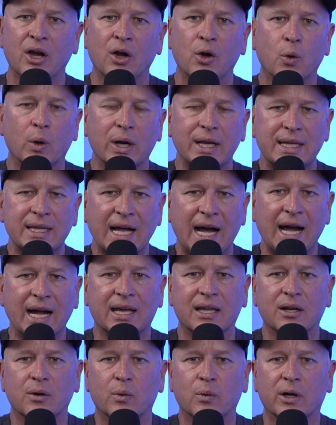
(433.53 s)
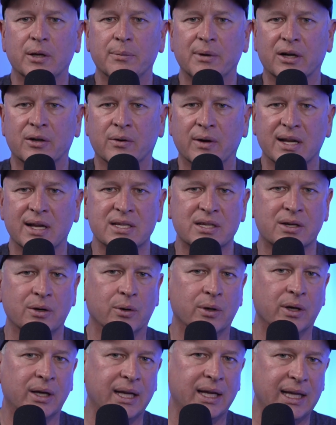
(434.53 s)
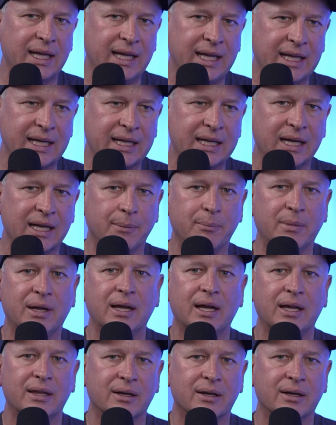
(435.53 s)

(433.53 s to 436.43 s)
who are not going to worry about credit score, income.